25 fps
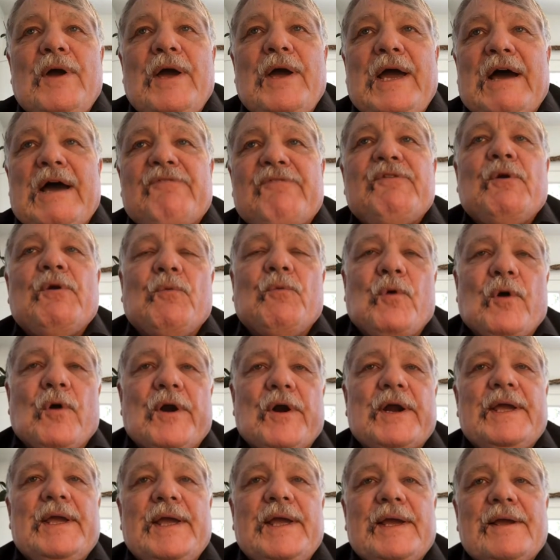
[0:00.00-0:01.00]
after
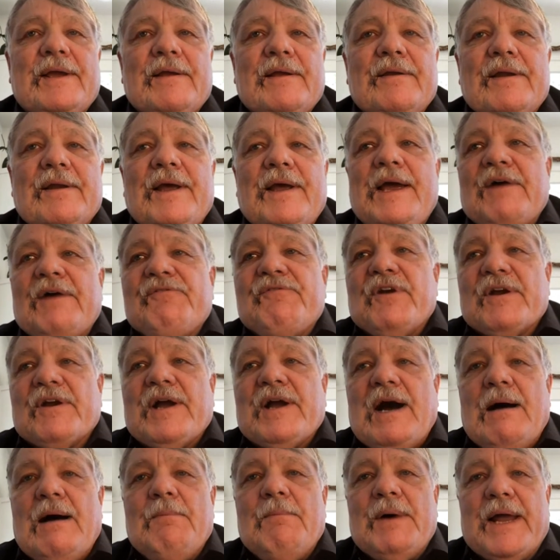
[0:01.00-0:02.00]
working and after
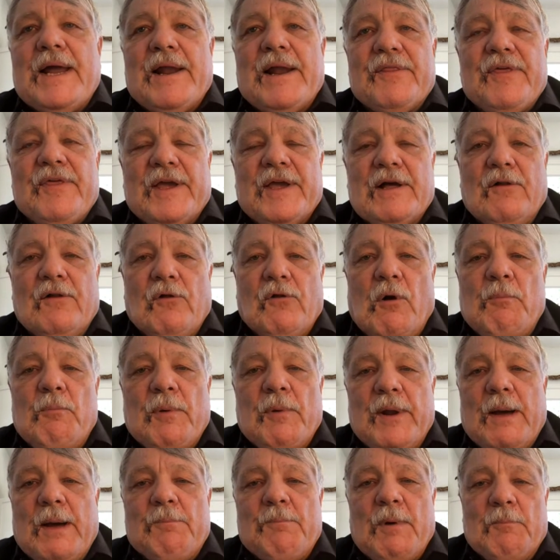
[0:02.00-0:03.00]
combat, I think I'll
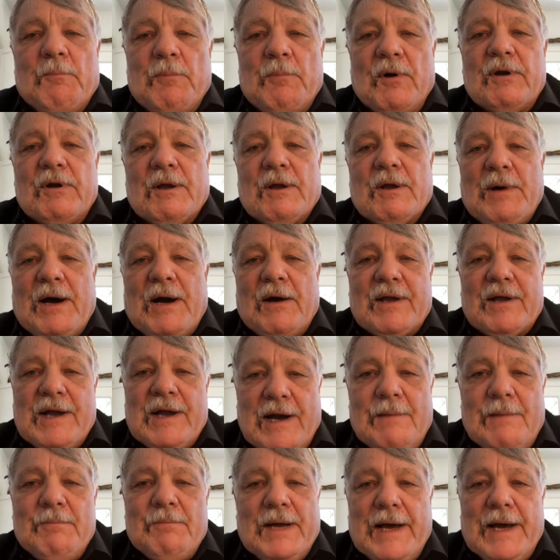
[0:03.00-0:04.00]
open up a book about
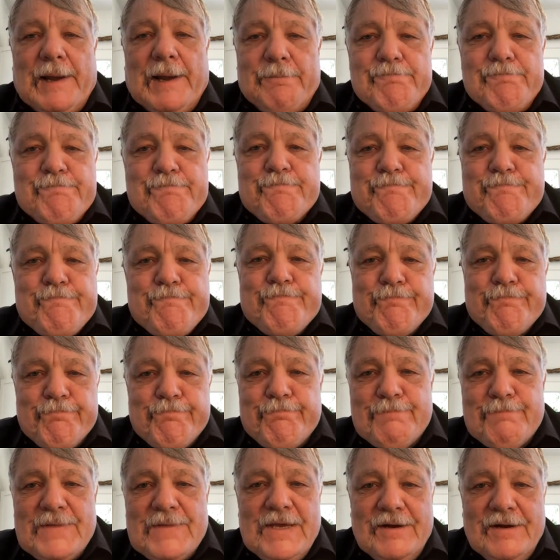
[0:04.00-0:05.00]
combat,
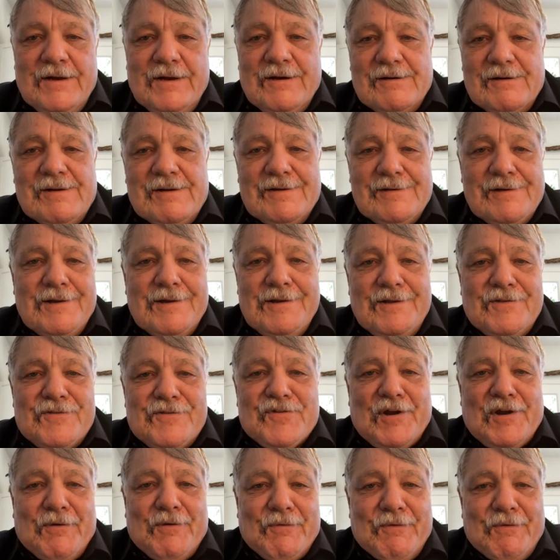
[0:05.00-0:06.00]
and
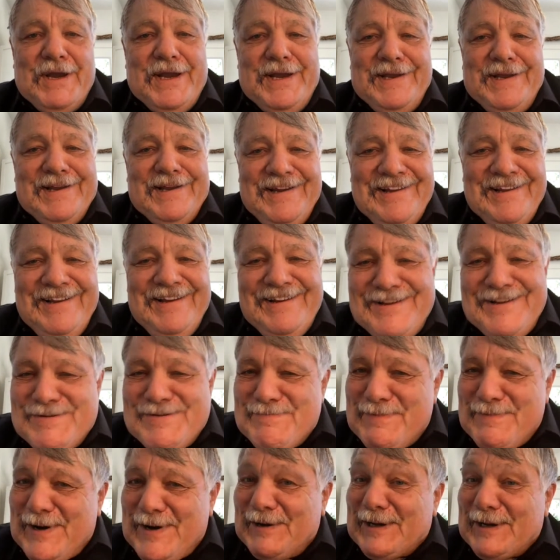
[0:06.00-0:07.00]
start reading
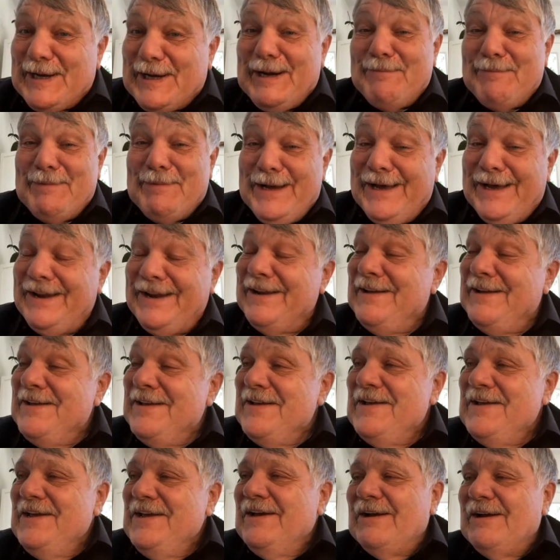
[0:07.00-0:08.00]
about combat
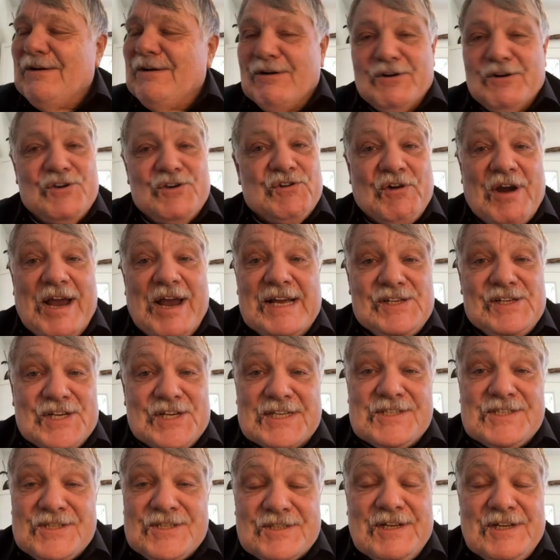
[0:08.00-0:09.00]
or
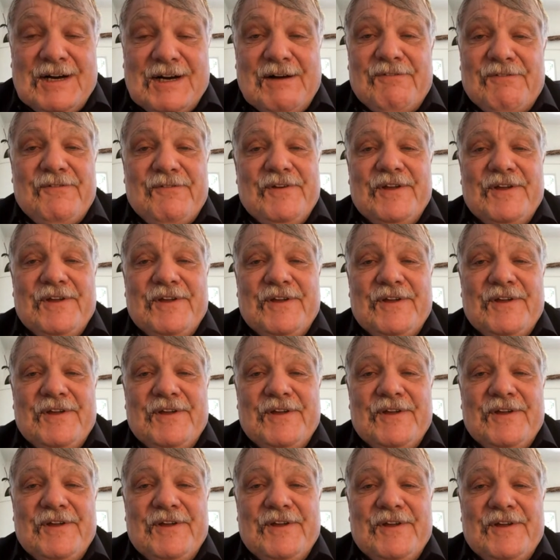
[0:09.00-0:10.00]
tragic stuff, and
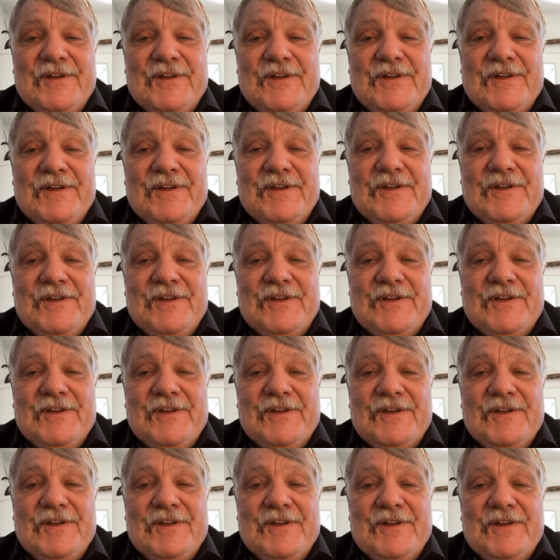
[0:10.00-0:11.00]
I don't think
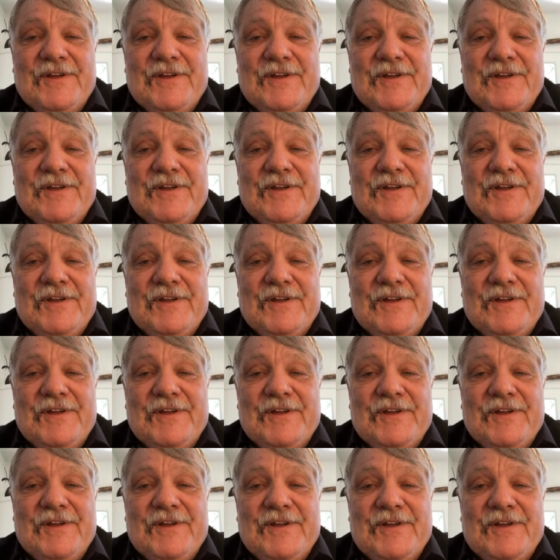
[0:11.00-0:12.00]
a nurse goes home and
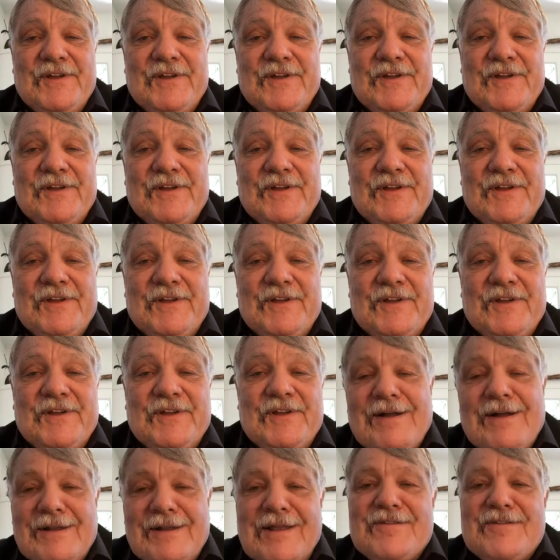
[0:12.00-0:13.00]
starts reading up on,
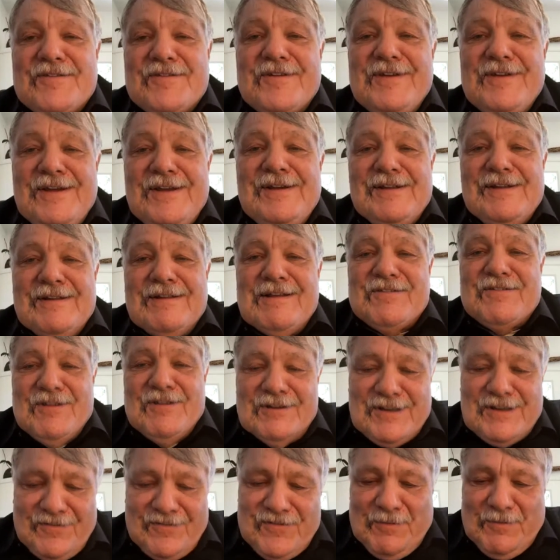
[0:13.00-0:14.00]
let's
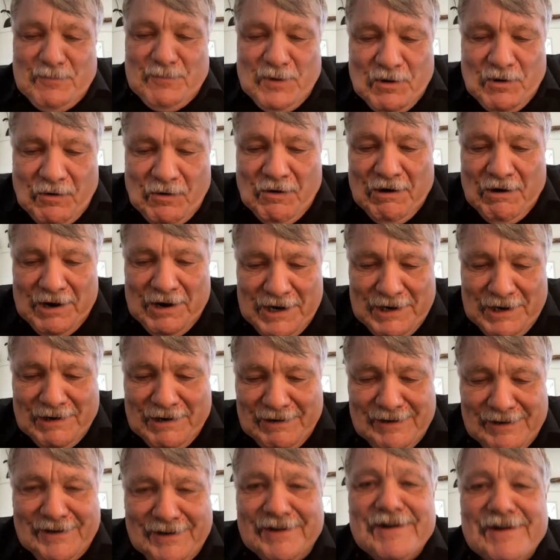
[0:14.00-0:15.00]
look at some gore
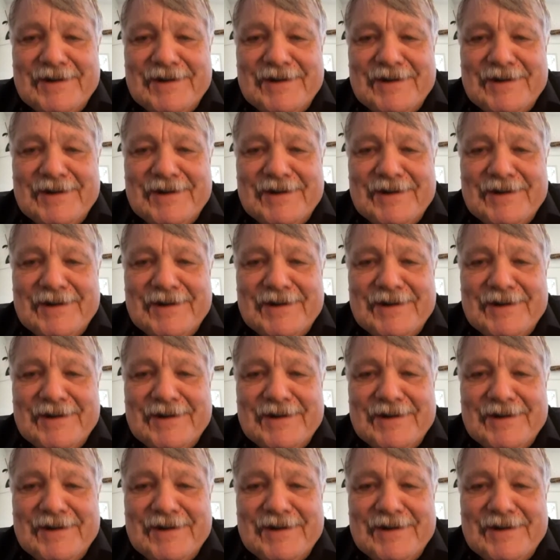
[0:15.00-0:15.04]
here,